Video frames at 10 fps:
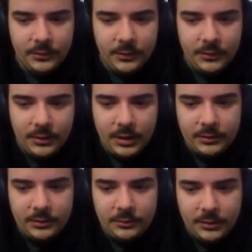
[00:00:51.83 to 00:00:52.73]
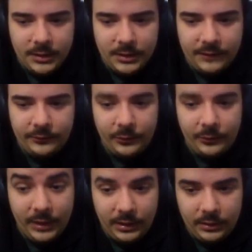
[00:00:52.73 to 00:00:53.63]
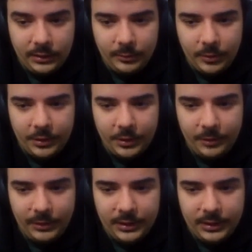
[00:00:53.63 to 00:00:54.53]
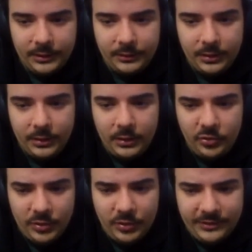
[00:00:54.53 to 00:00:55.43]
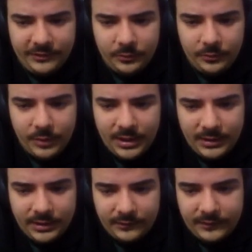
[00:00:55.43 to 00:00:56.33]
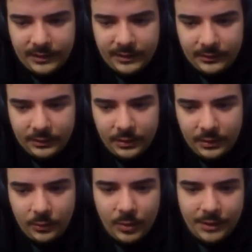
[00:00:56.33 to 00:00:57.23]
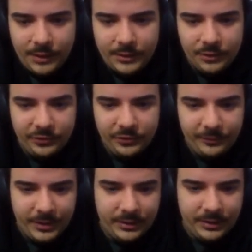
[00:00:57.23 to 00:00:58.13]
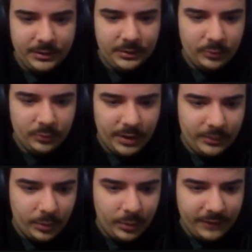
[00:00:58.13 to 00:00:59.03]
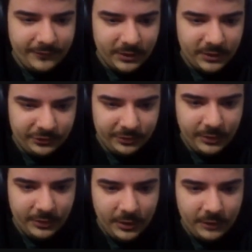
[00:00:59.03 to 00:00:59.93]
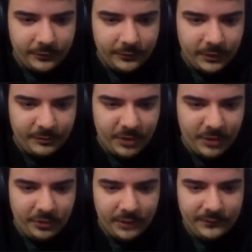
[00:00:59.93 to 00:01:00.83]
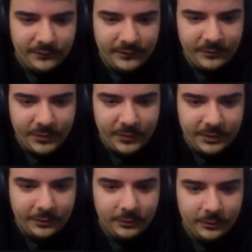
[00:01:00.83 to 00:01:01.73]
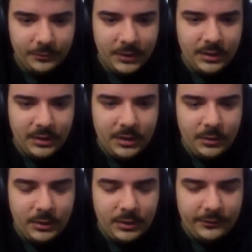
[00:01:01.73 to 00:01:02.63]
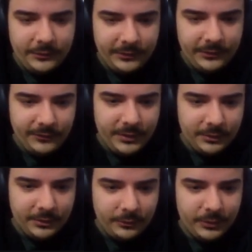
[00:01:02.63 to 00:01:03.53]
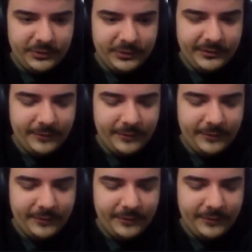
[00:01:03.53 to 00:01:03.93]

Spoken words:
And it is really more complicated. To understand why exactly, why you can just pick and write a wave function for a special relativistic particle, I wanted to do this video, which is a very